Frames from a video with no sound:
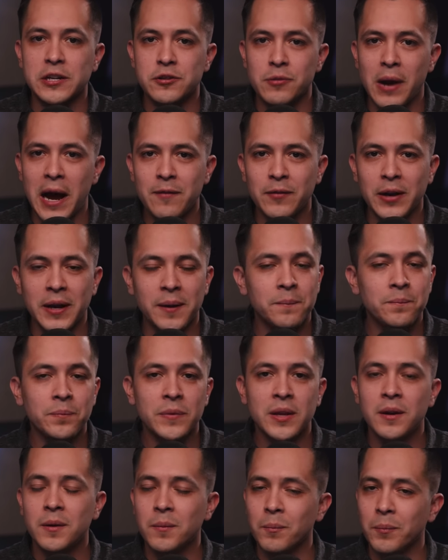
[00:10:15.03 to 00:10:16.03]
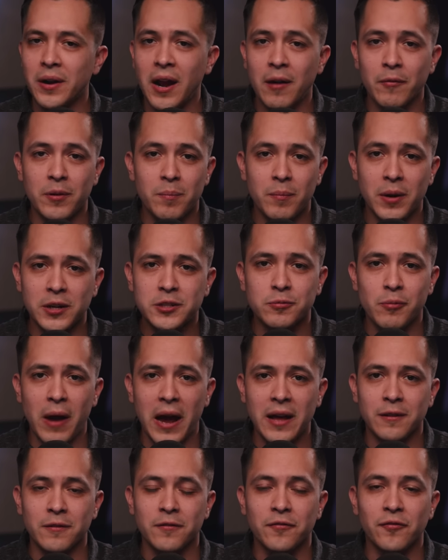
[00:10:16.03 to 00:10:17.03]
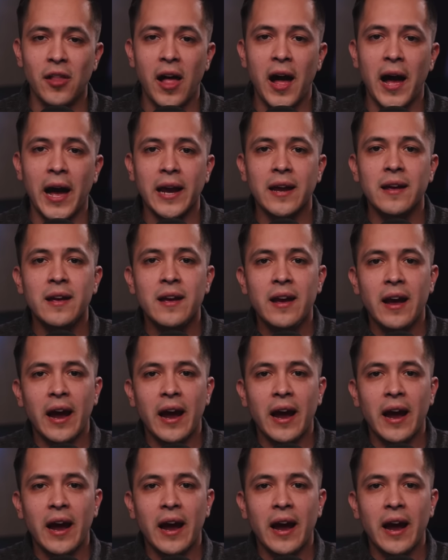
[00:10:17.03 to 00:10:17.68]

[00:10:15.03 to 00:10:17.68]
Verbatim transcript: by driving, but I would much rather fly.